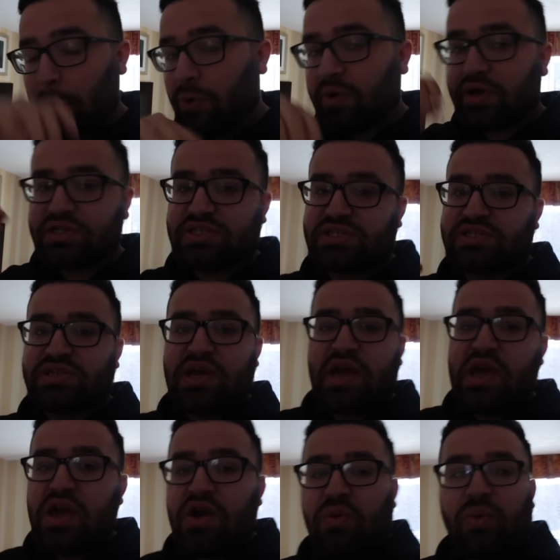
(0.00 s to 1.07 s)
or are just
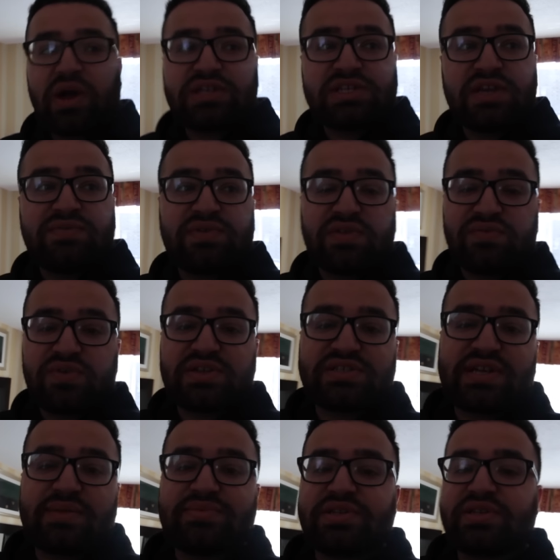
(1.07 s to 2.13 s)
watching it for the first time